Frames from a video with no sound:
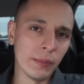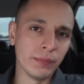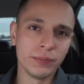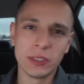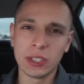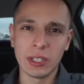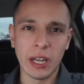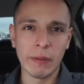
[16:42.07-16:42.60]

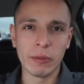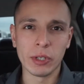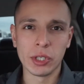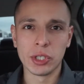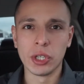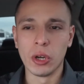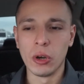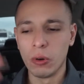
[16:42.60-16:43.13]
just an average
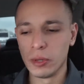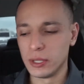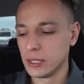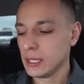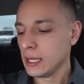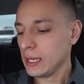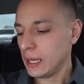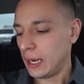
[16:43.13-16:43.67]
Joe, and
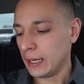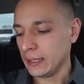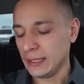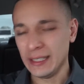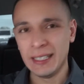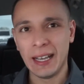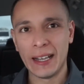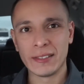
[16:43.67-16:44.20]
I
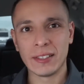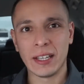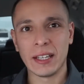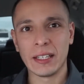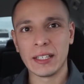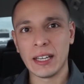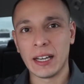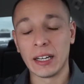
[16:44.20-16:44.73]
eat as
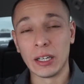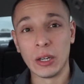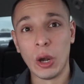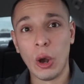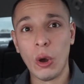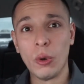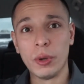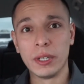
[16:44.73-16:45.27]
I kind of
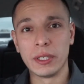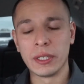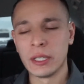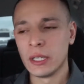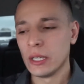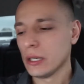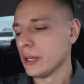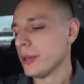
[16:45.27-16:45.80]
go, and
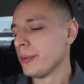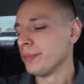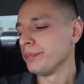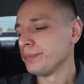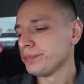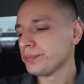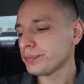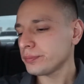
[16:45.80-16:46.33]

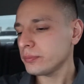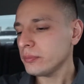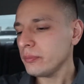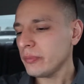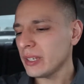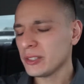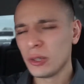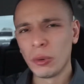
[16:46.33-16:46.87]

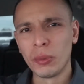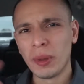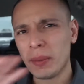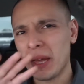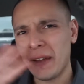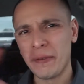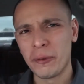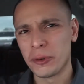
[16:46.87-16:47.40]

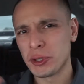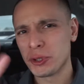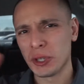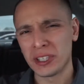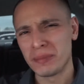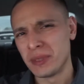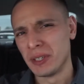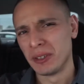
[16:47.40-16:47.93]
not have a
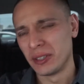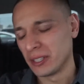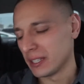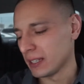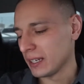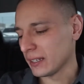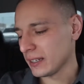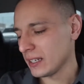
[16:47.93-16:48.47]
restrict meal or anything
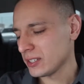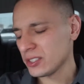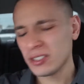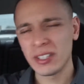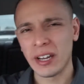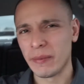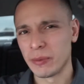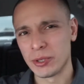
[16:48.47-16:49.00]
like that. Just
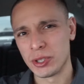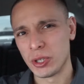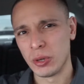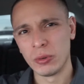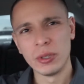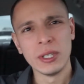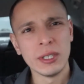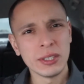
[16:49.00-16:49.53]
an average
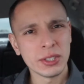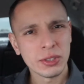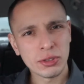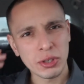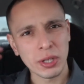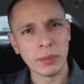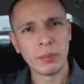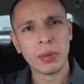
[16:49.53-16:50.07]
Joe, just
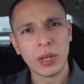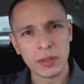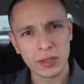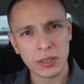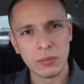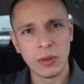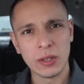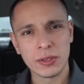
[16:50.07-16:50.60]
trying to put on
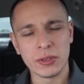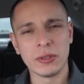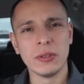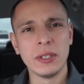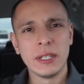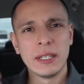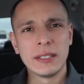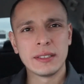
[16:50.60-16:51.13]
some muscle,
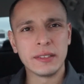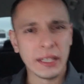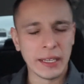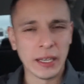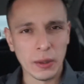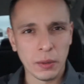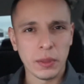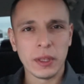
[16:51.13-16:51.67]
stay
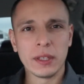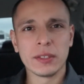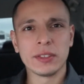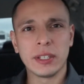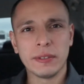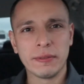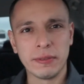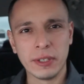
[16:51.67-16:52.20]
healthy,
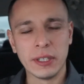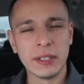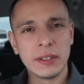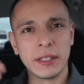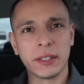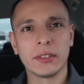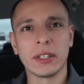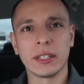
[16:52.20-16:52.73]
stay fit,
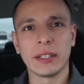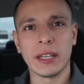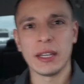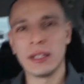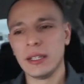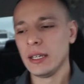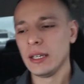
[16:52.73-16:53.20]
things like that.